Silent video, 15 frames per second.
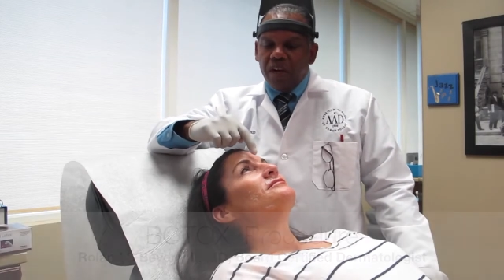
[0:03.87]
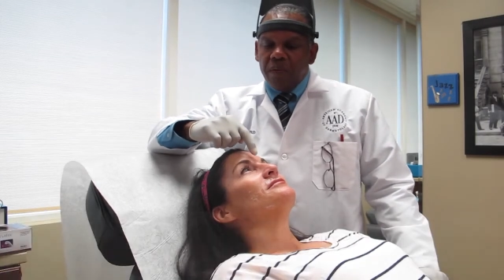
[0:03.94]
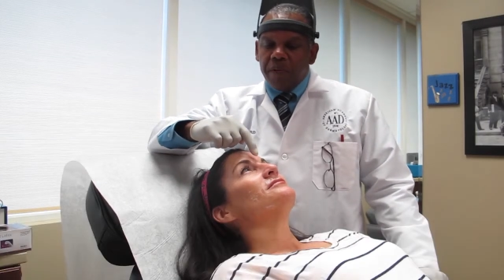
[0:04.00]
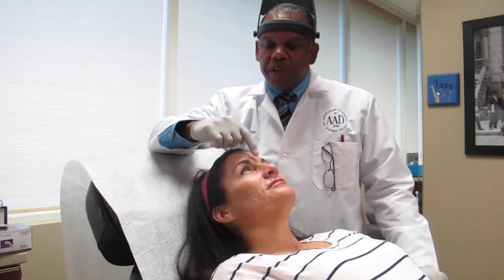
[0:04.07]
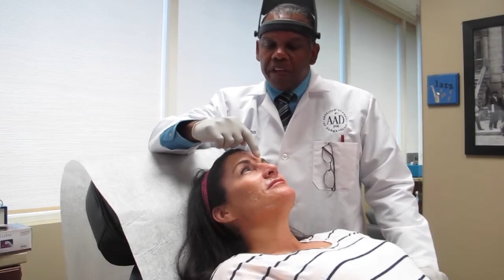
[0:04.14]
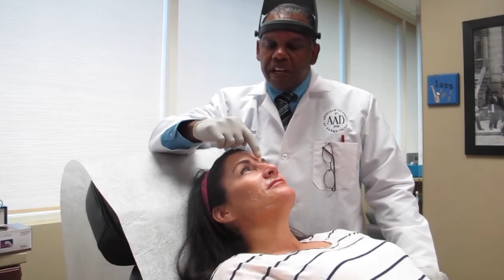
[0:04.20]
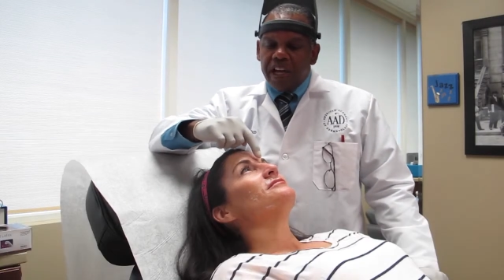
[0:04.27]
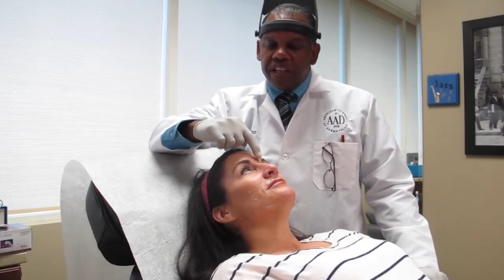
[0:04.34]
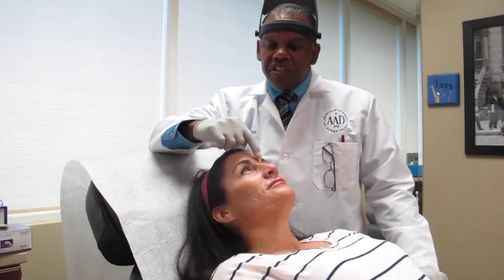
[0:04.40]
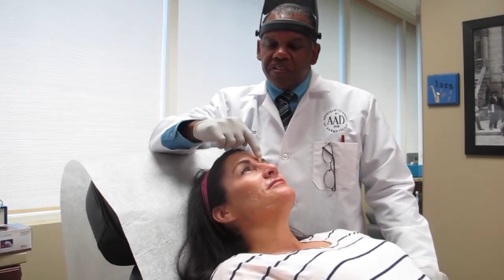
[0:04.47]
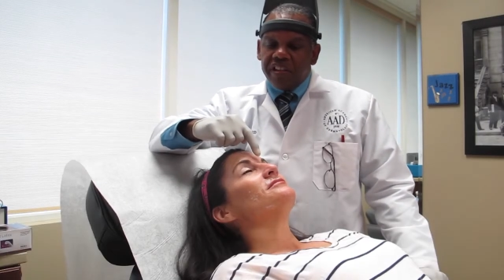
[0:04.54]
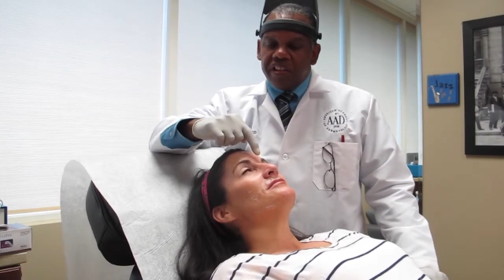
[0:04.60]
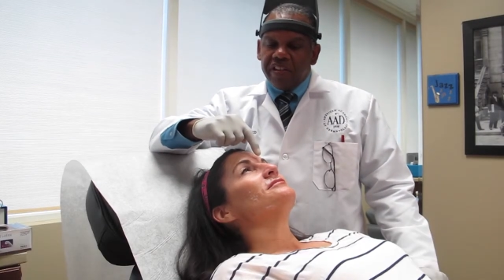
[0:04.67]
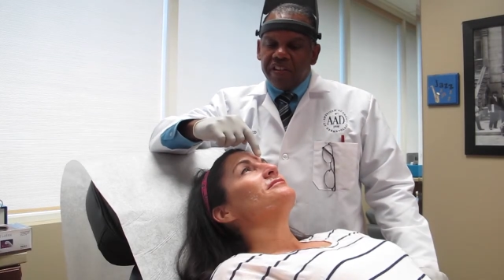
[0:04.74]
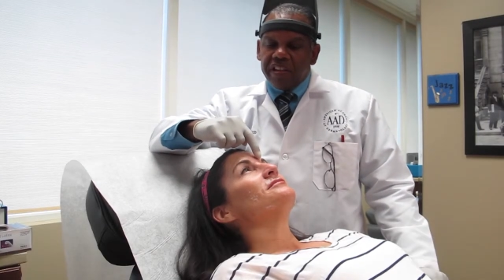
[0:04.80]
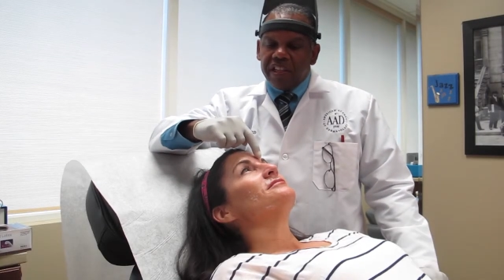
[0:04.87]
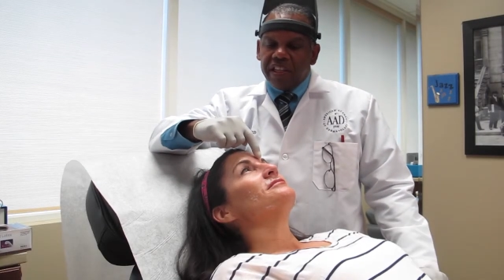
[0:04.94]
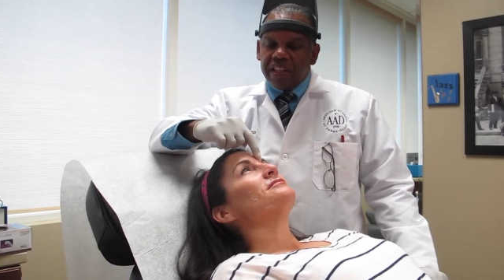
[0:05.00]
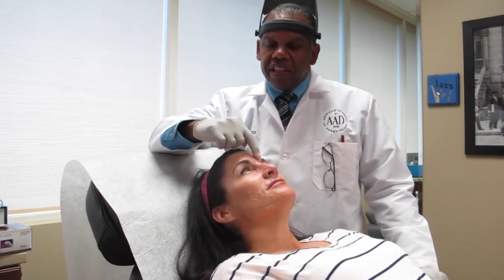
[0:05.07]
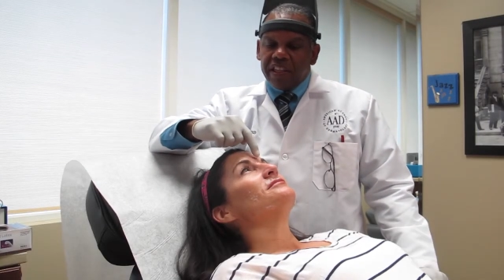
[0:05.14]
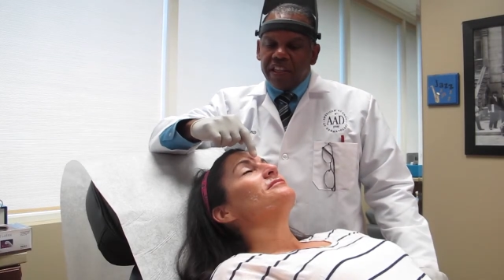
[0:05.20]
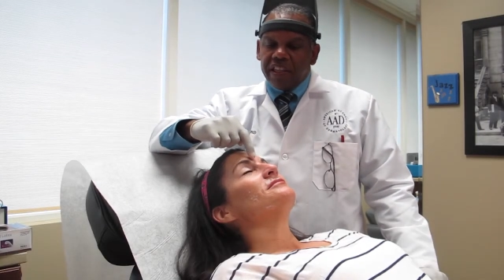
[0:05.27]
we're going to concentrate on
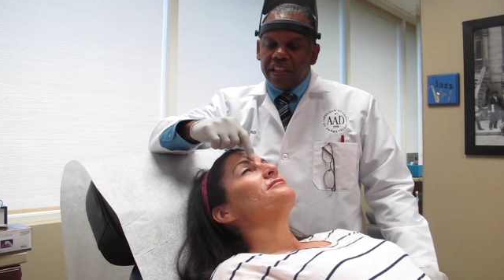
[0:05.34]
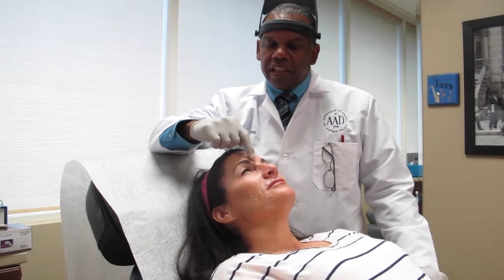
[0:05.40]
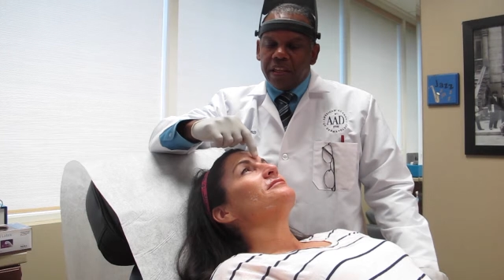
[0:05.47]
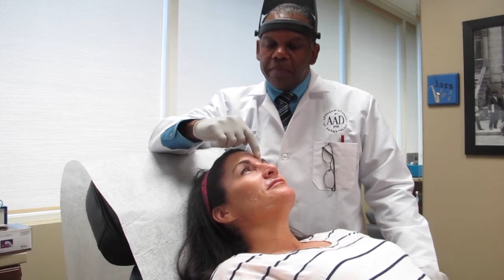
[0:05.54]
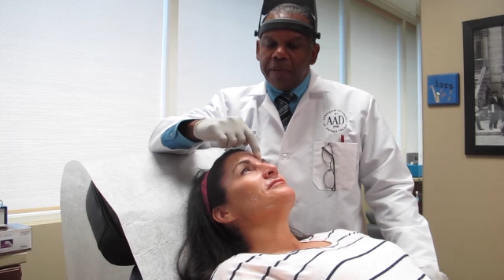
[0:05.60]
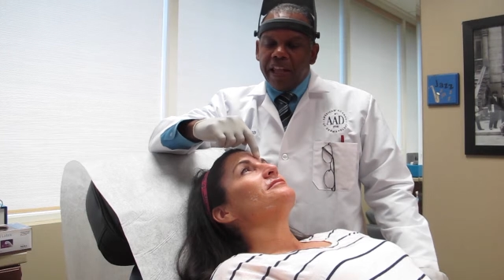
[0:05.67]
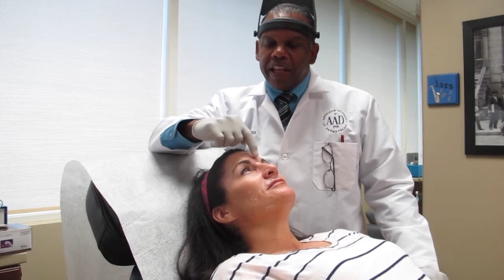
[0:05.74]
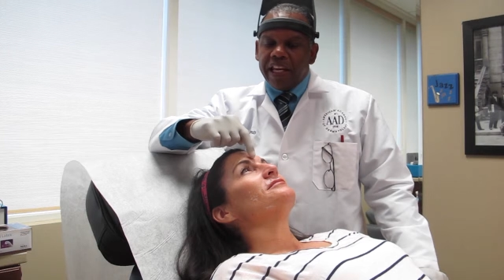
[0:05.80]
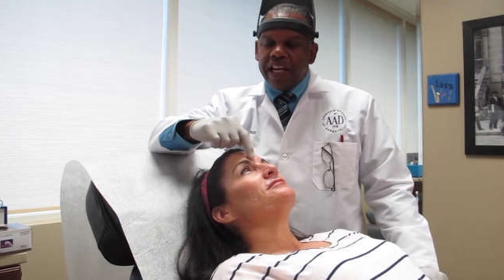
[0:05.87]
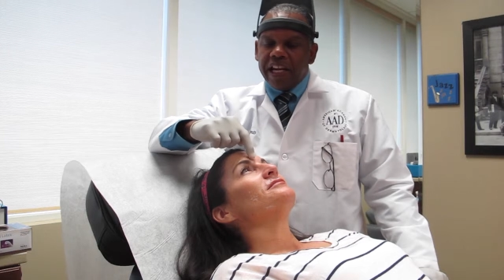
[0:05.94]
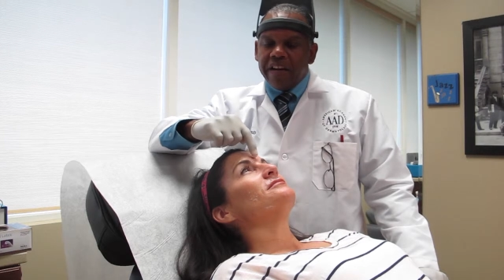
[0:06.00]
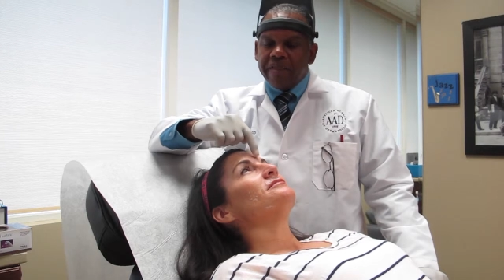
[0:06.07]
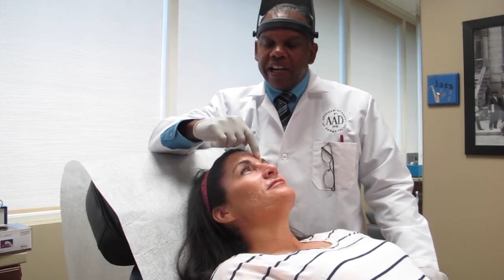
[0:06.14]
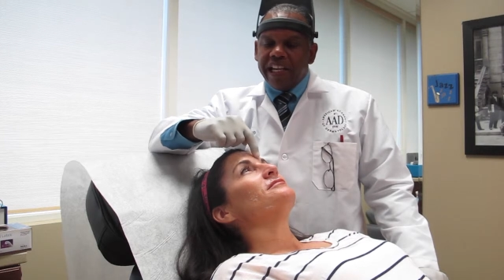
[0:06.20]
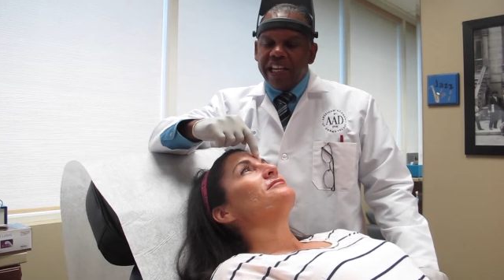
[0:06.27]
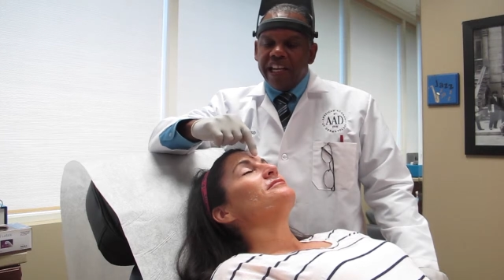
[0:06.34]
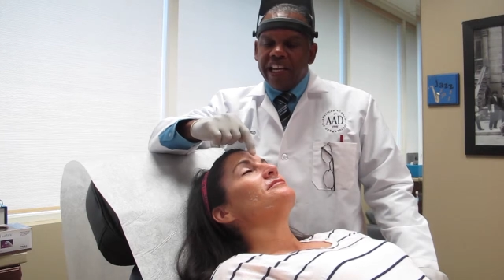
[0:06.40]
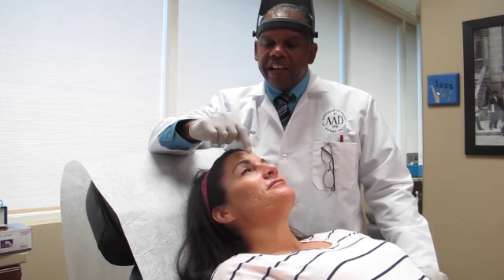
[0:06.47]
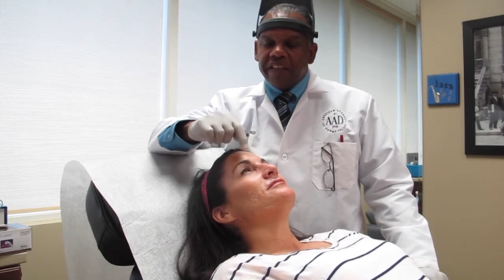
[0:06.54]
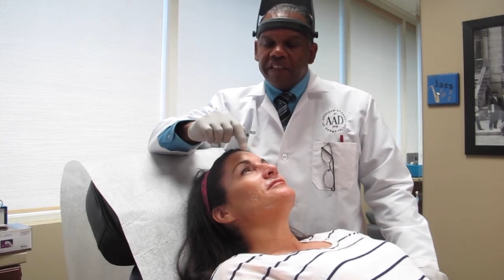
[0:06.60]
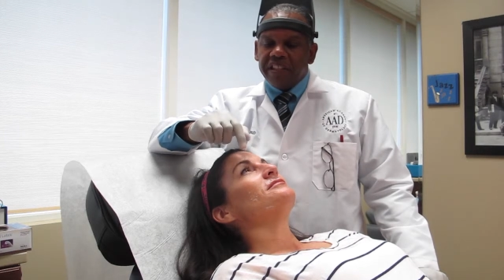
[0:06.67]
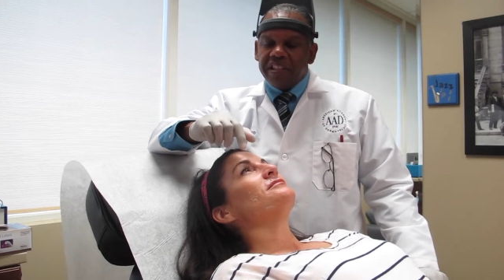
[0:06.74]
the glabella area right
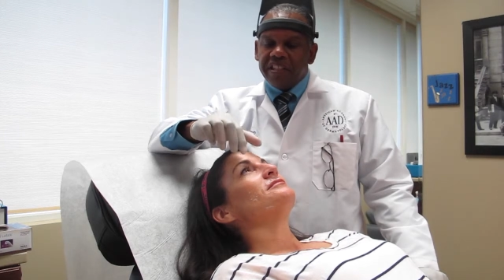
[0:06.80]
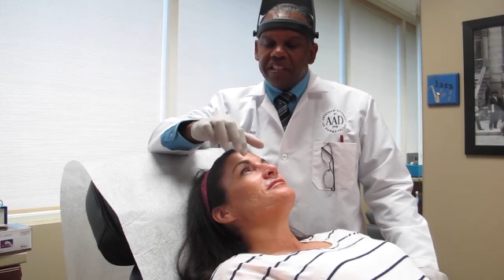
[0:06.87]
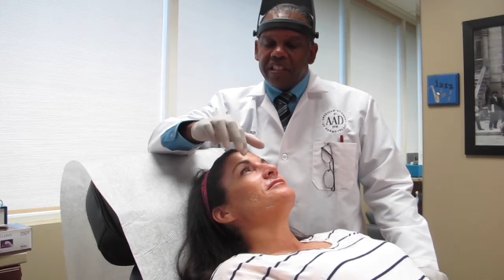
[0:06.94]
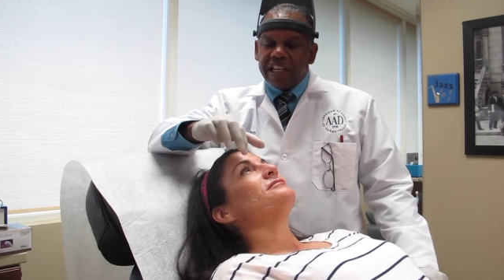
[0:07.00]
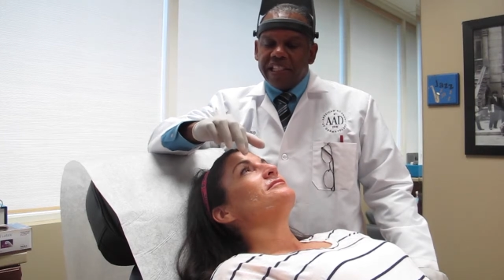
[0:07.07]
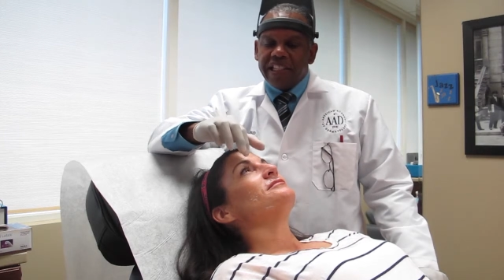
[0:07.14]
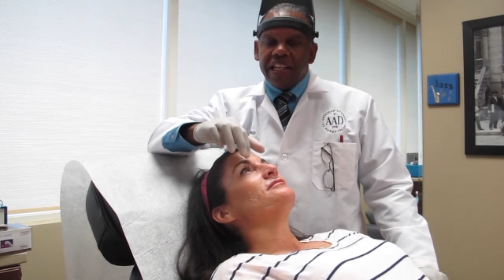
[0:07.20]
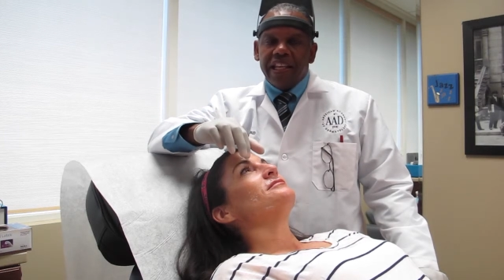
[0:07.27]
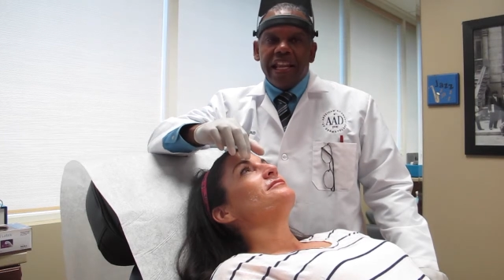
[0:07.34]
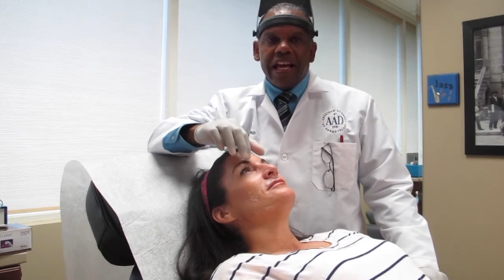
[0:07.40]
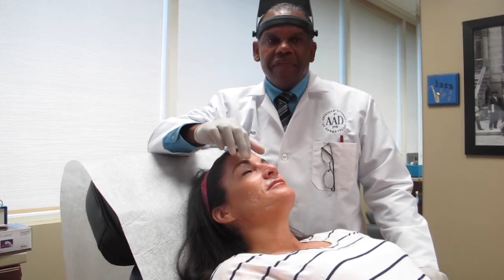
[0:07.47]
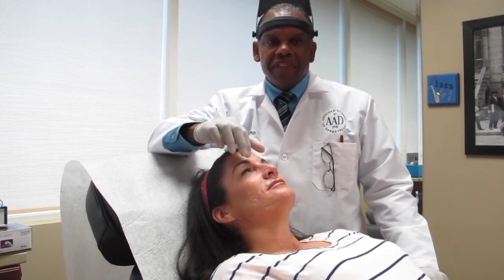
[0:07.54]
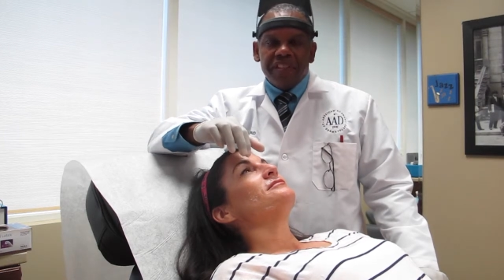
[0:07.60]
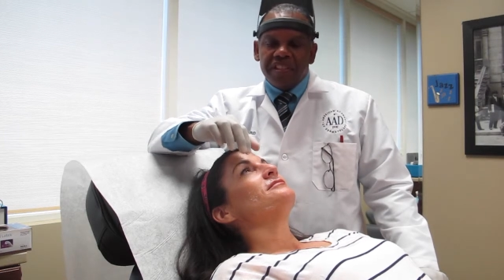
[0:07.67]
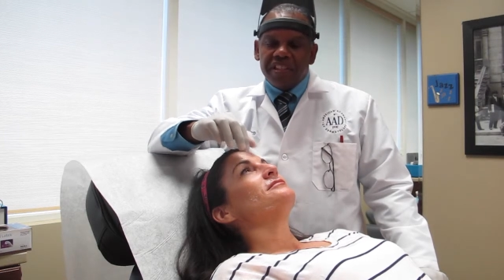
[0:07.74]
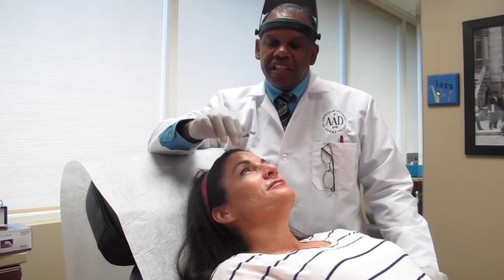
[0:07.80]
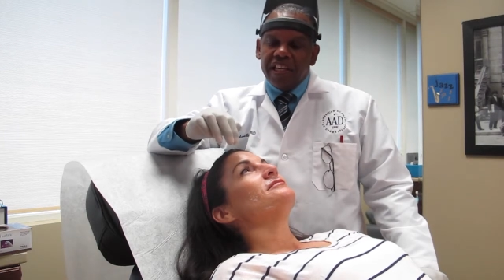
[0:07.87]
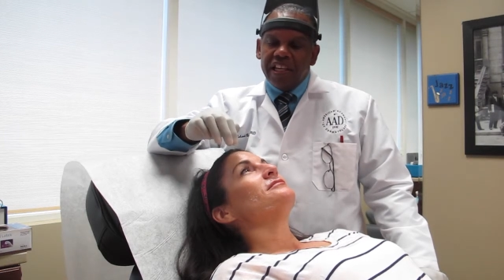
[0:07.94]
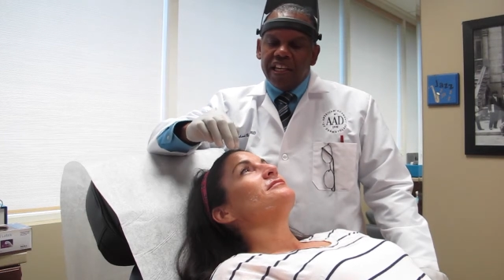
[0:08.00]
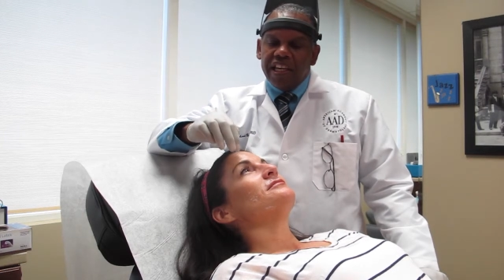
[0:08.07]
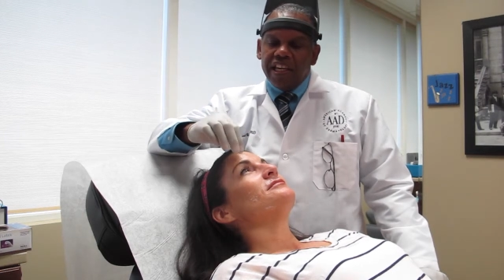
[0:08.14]
here. This is like the 11s.